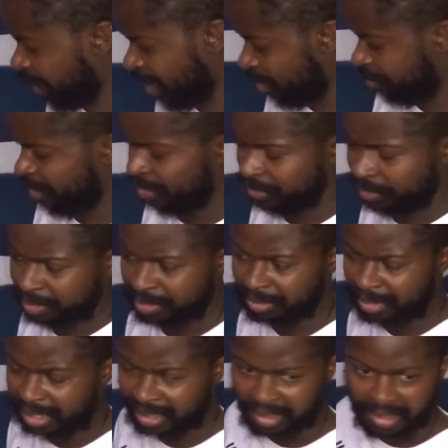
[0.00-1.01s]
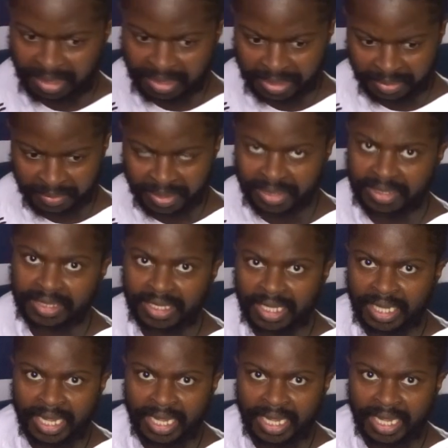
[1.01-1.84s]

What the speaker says: got to make room in my closet, which